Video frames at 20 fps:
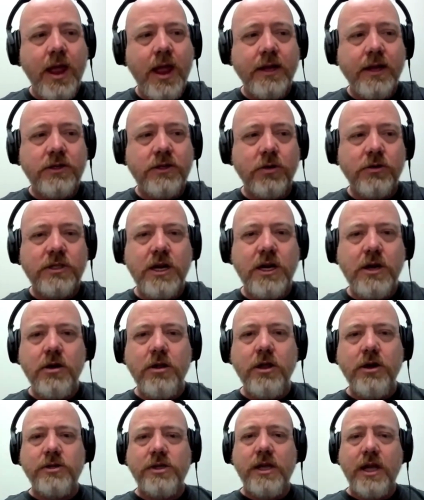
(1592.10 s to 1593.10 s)
And so senior
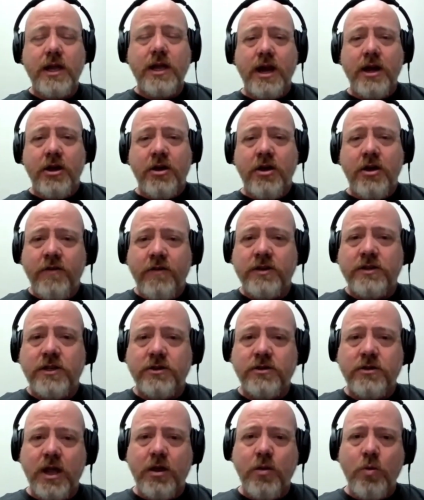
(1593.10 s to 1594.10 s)
leaders get kind of nervous
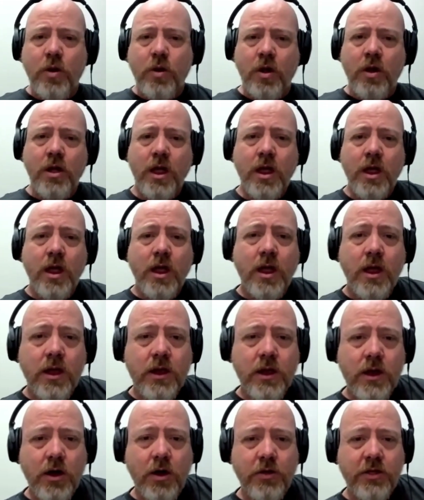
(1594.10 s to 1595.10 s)
because they're like, well,
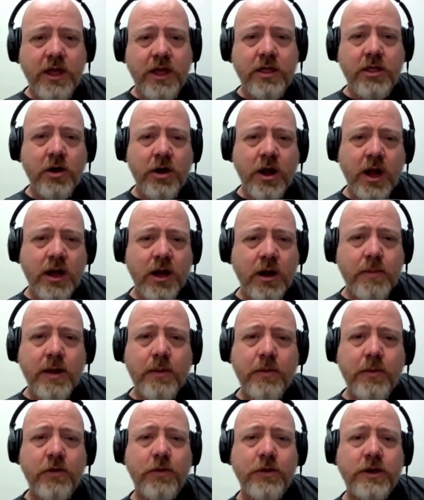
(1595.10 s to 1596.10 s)
you know, then they're not going to be
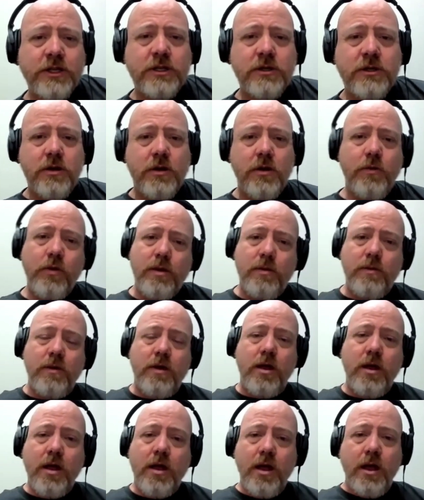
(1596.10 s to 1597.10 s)
able to re- re-
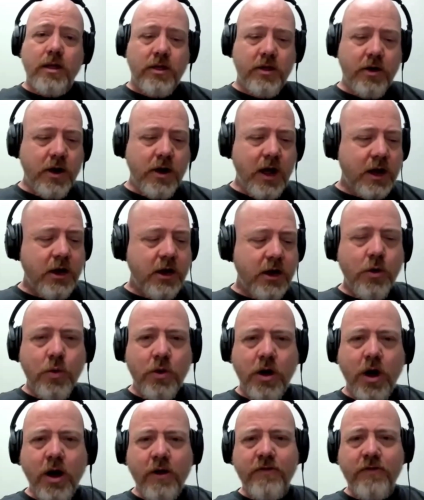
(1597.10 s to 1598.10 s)
they're not going to know
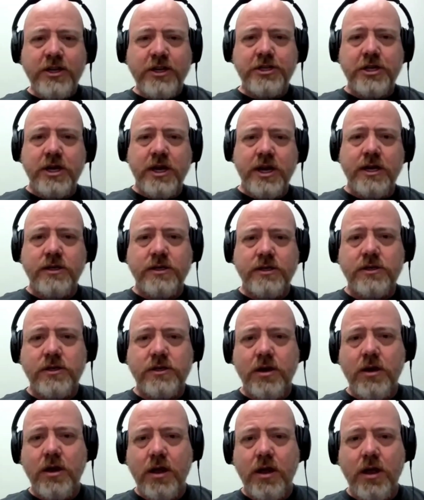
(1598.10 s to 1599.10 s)
what our vision
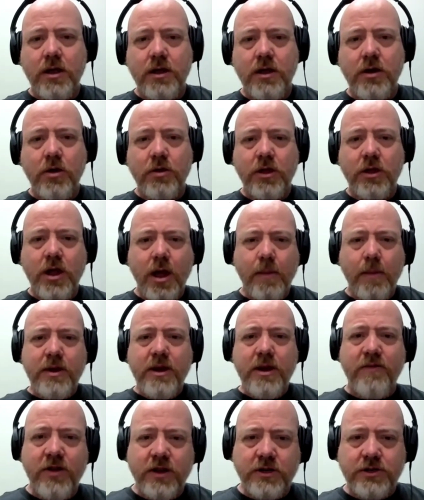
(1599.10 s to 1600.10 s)
is uh, you know the
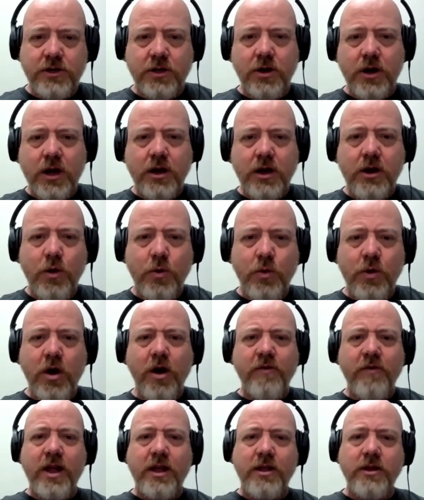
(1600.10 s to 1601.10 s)
company vision they're not going to know what
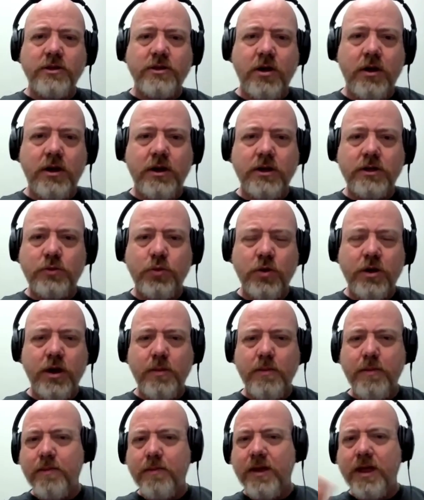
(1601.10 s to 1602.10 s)
our values are because we're
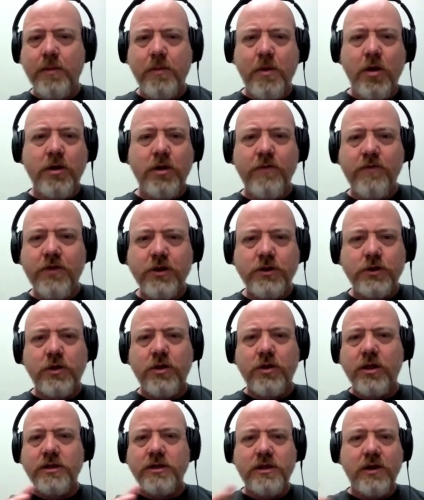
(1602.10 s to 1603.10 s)
going to get them all confused
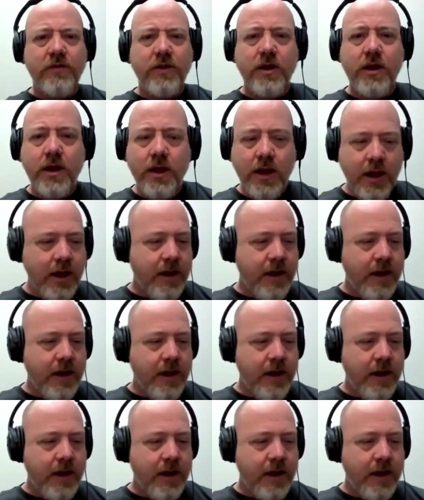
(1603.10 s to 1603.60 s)
with all these different